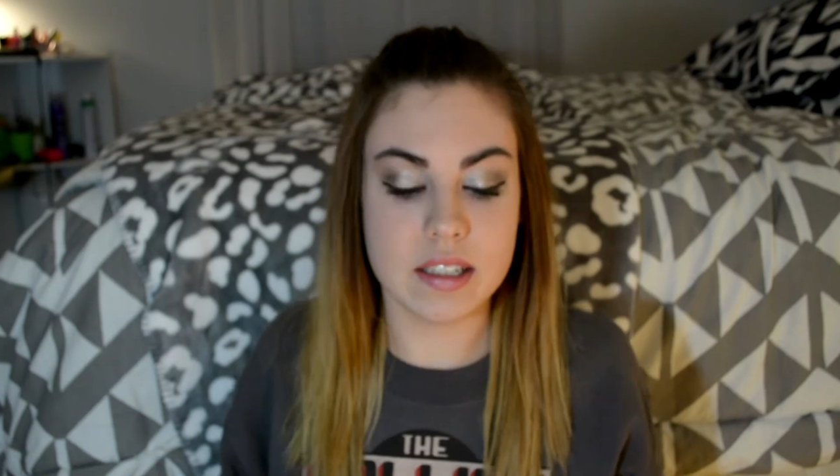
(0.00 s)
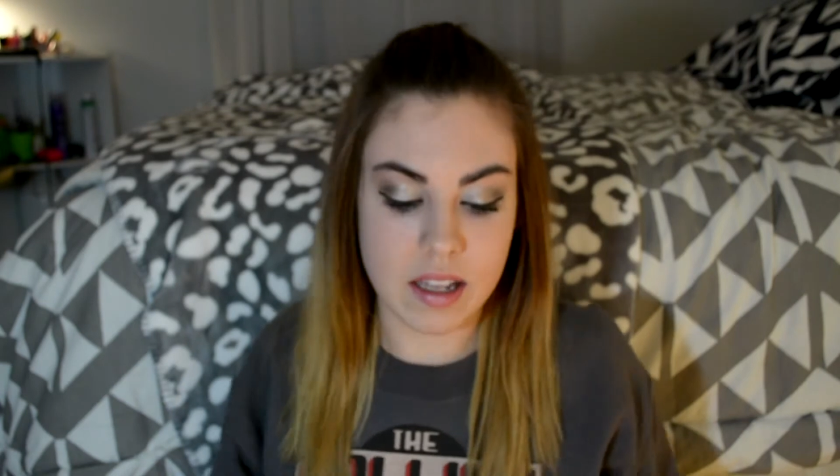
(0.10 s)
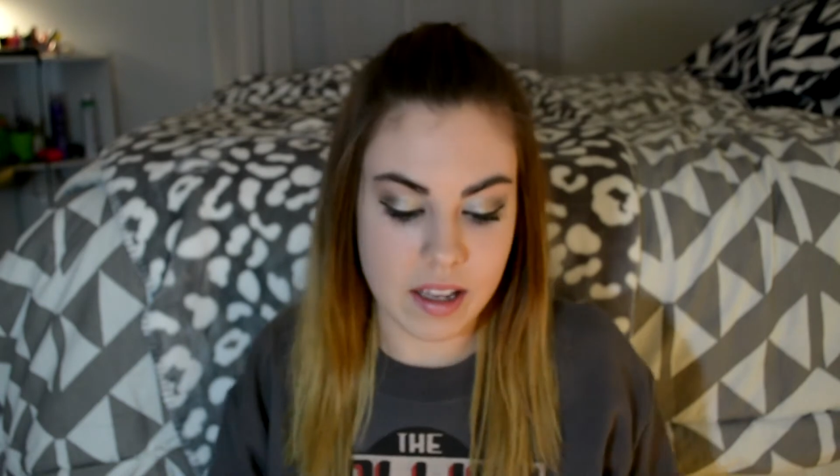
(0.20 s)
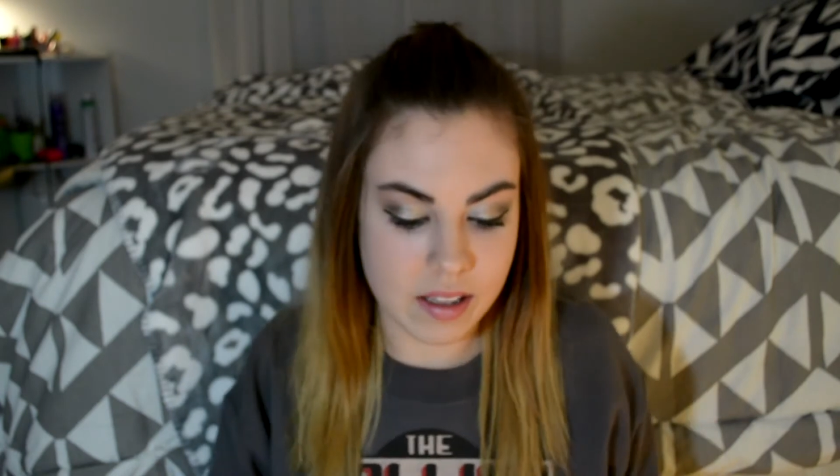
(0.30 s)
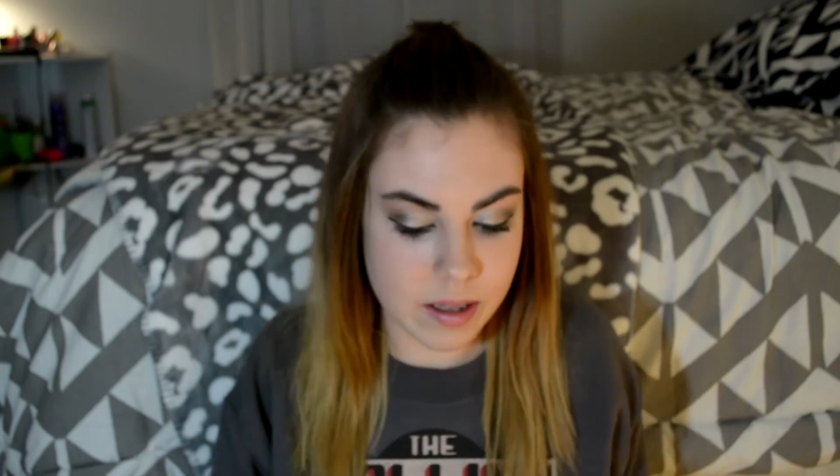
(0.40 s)

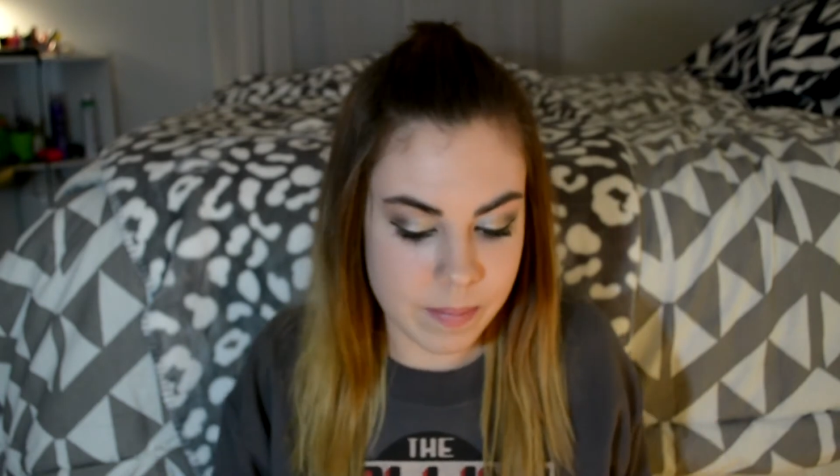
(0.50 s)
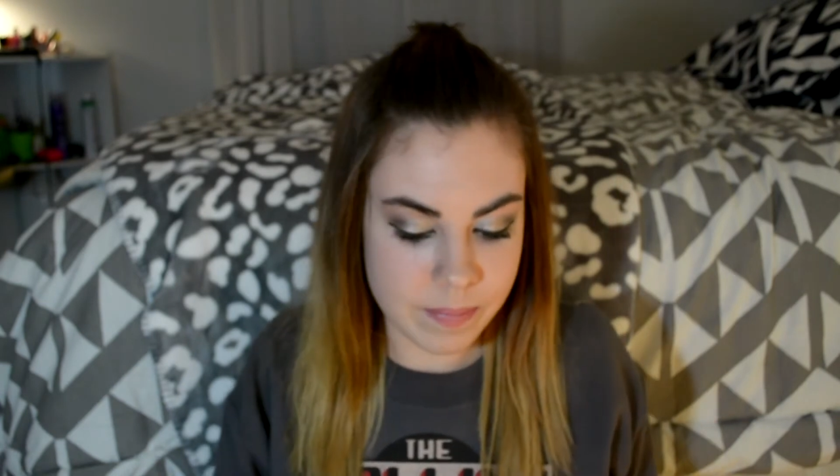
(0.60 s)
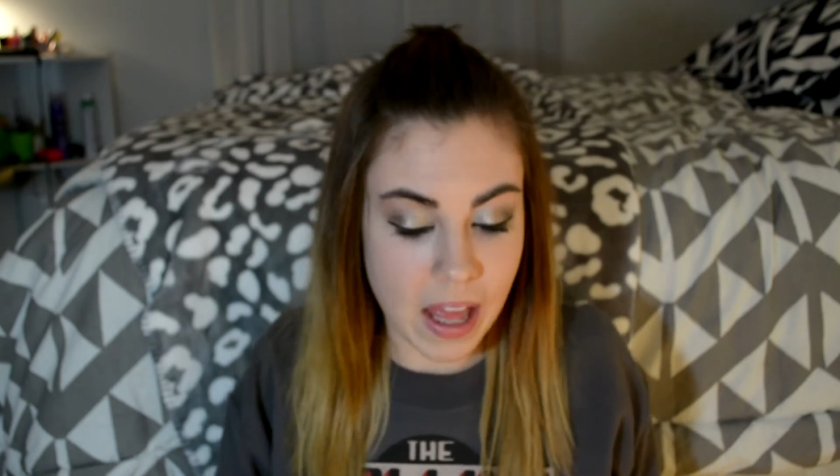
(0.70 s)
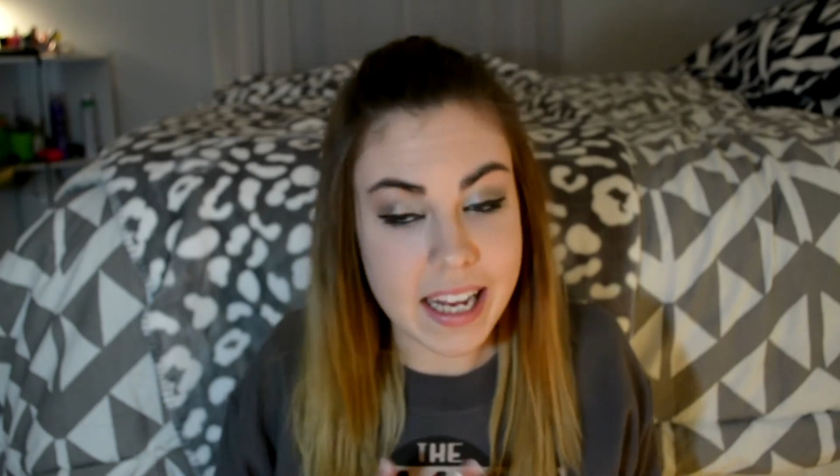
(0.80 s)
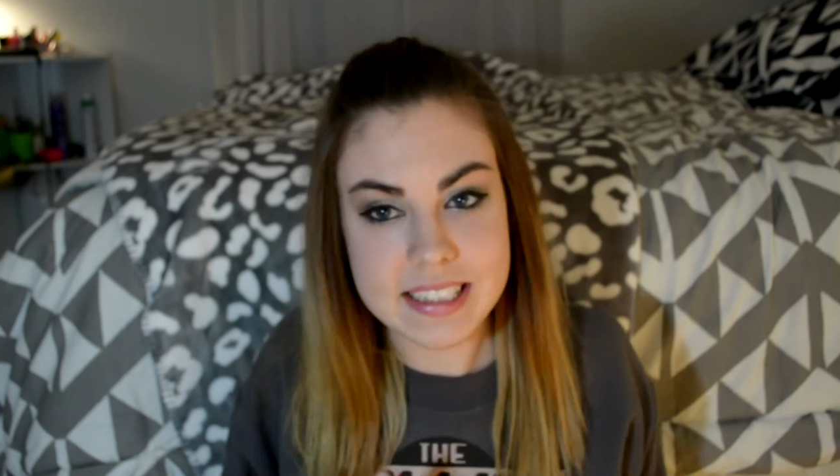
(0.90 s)
Like,
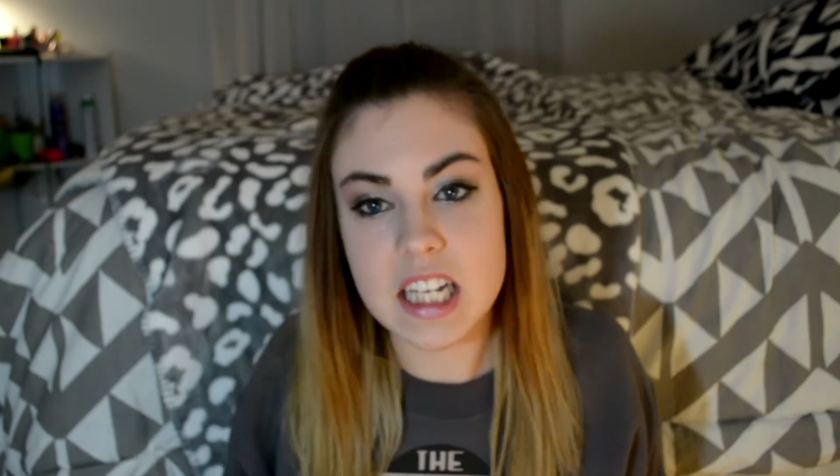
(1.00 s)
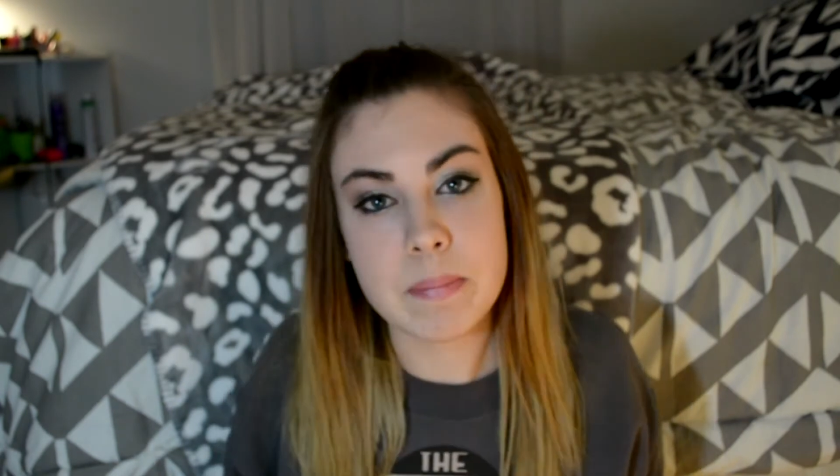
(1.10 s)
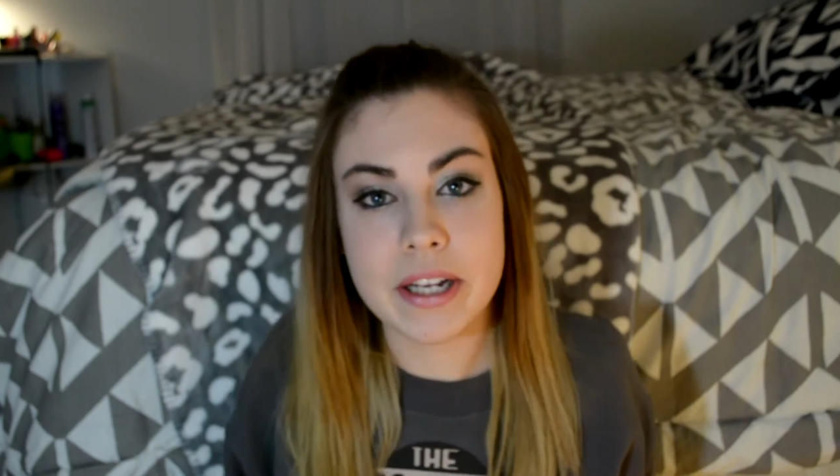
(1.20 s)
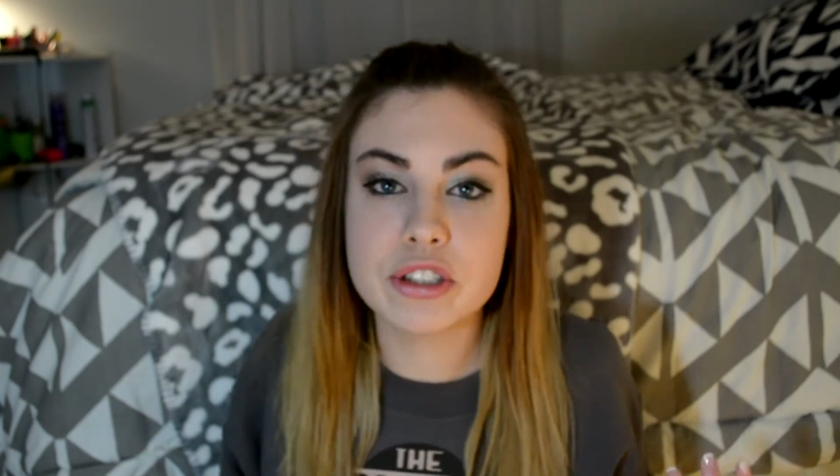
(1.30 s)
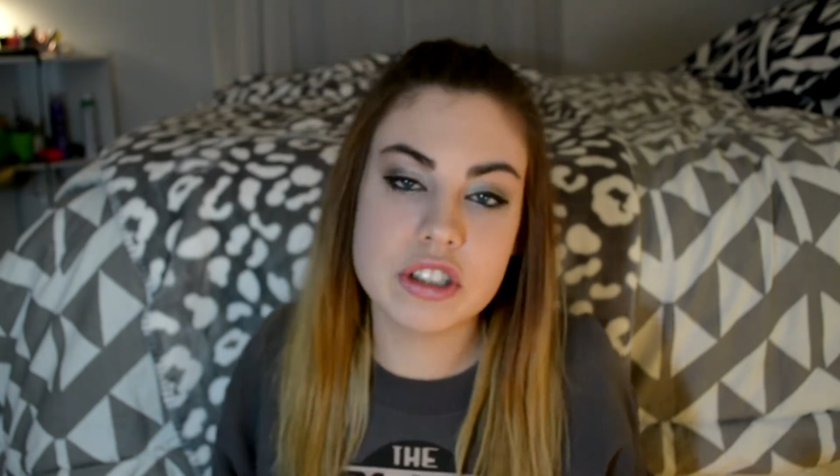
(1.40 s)
I can take
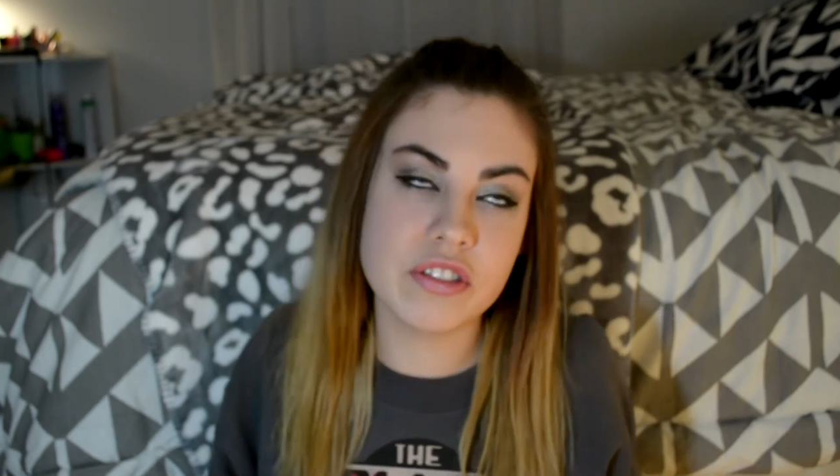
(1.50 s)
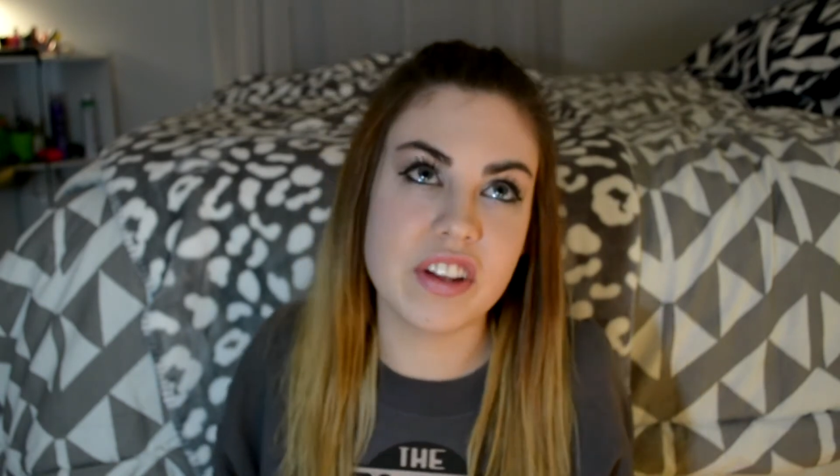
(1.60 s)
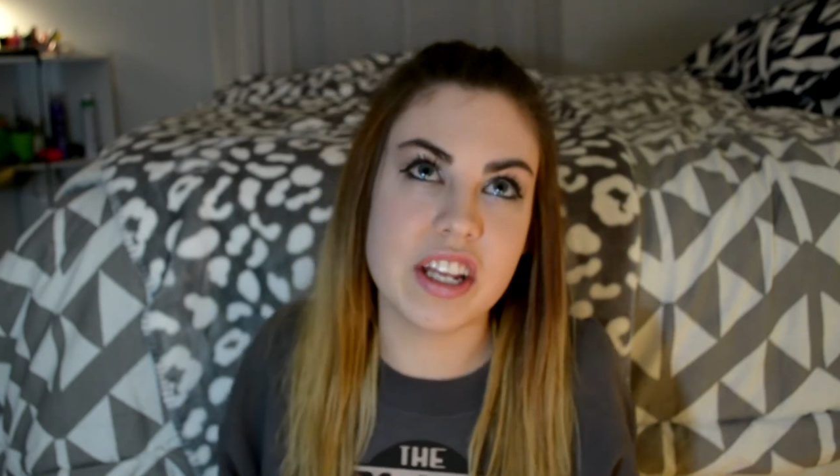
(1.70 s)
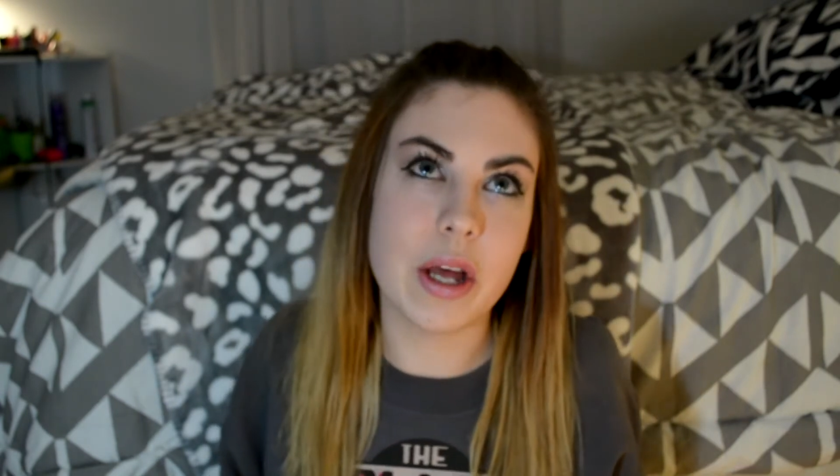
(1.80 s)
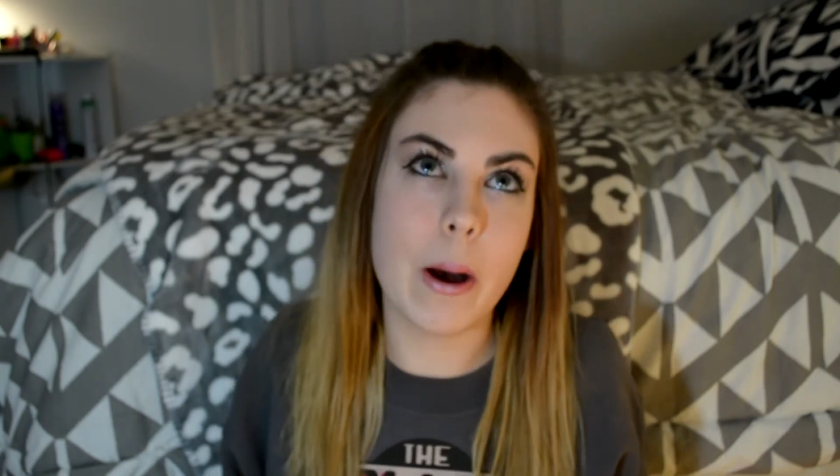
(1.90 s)
pictures and
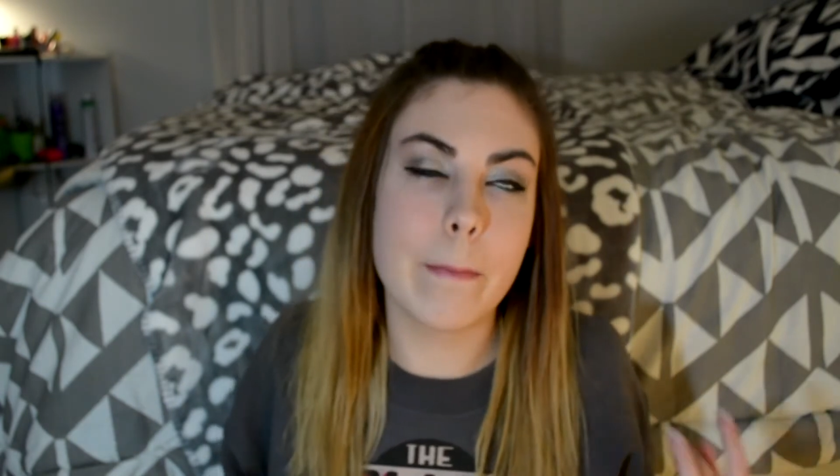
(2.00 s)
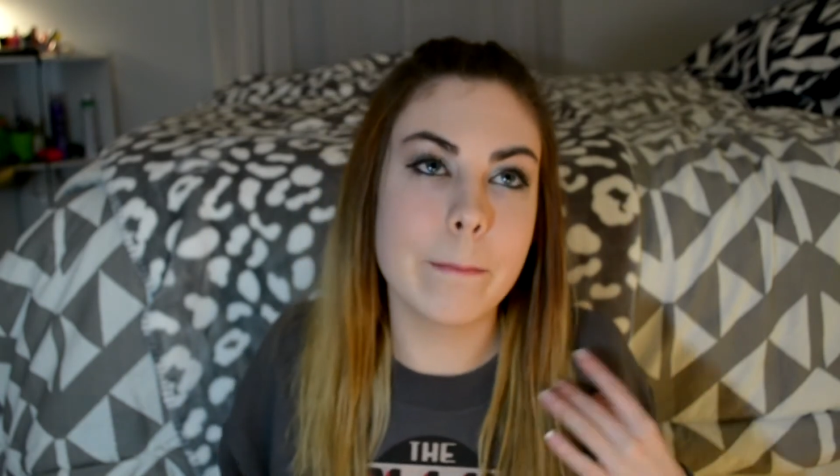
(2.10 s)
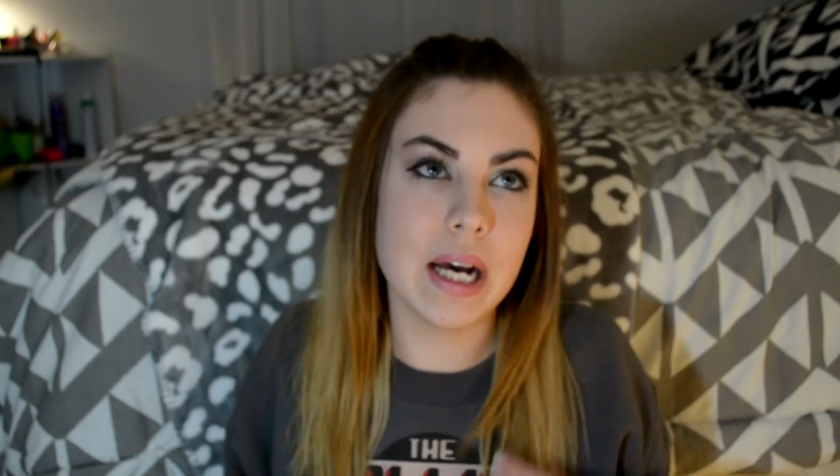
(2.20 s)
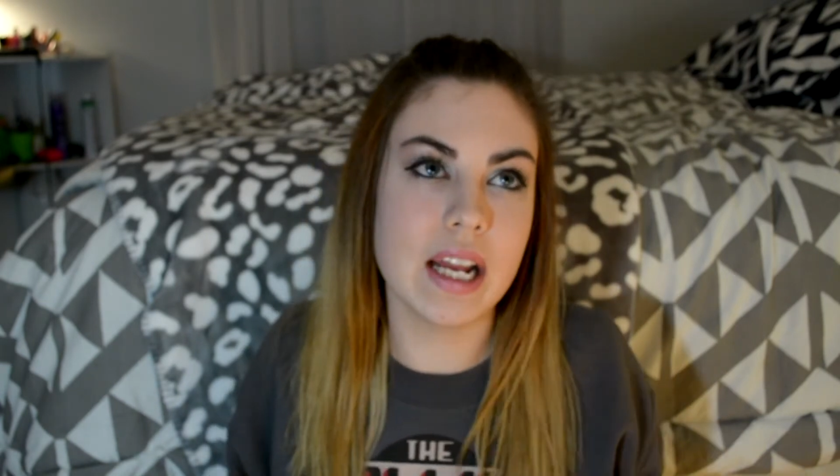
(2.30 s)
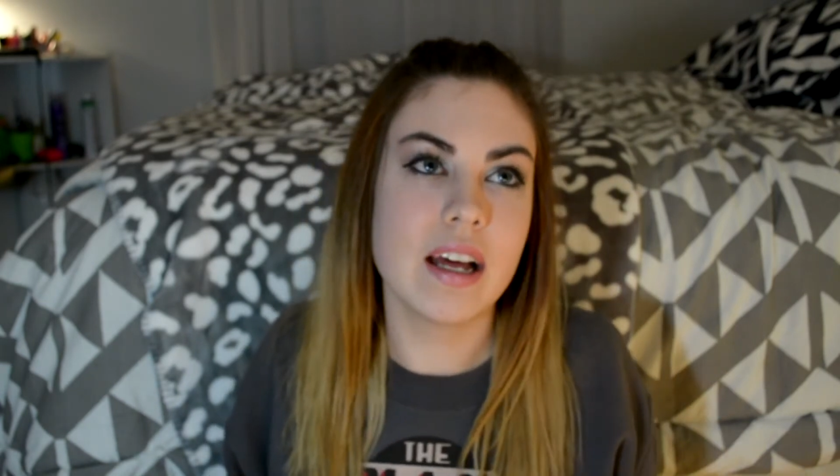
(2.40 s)
video,
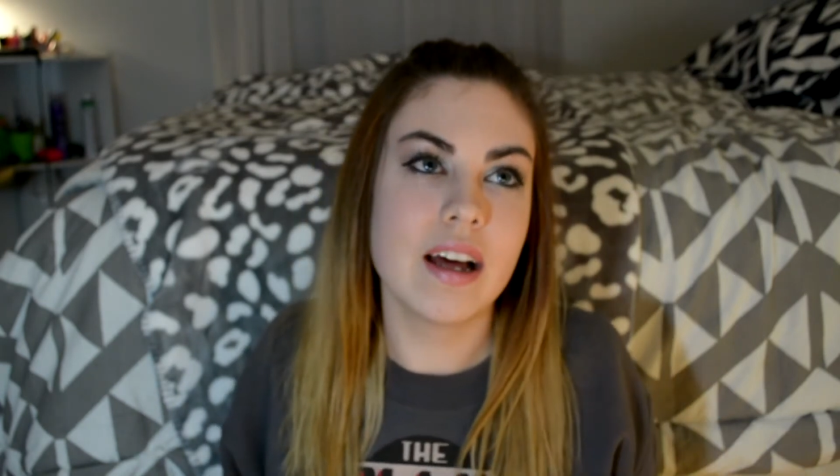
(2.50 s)
but